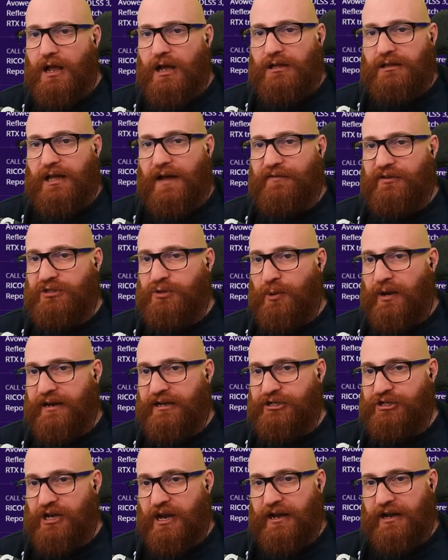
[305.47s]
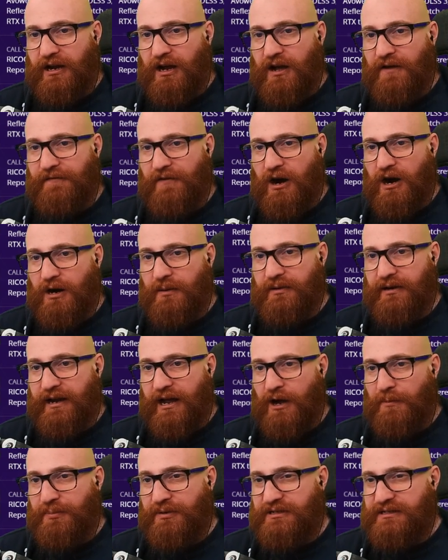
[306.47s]
Level 20, Shake It Off. Armor
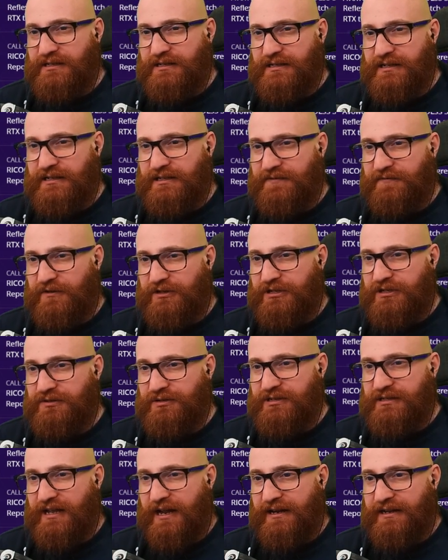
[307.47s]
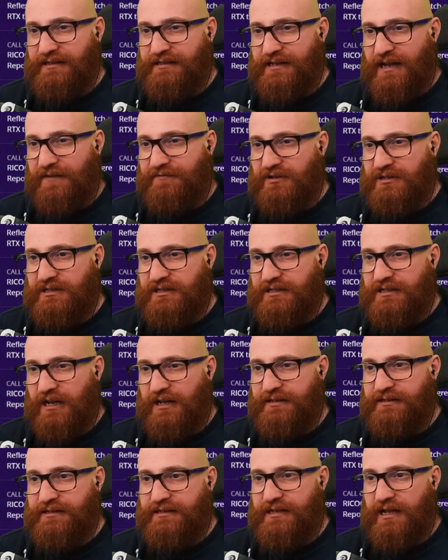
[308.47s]
now persists for 2 seconds after
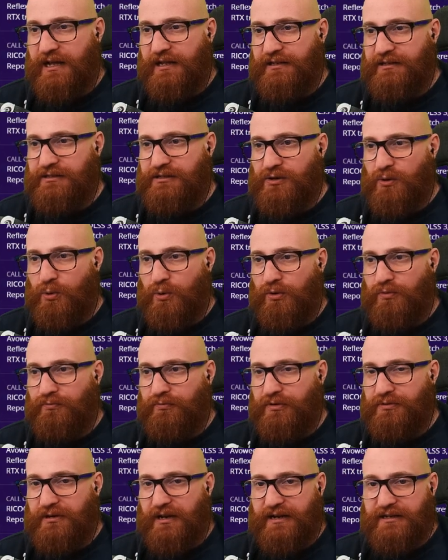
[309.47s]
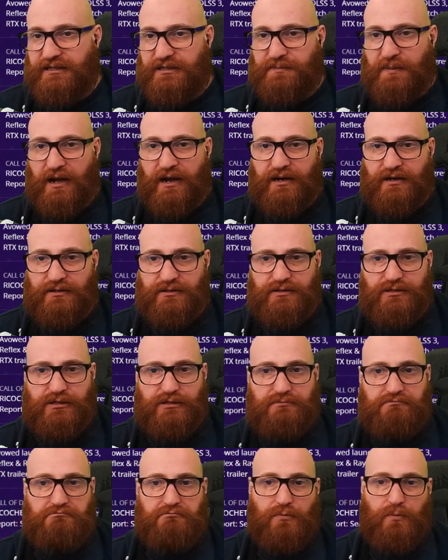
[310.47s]
stun, silence, or root expires.
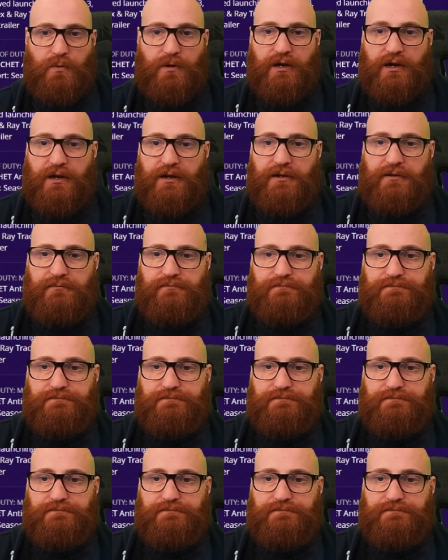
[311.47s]
Okay.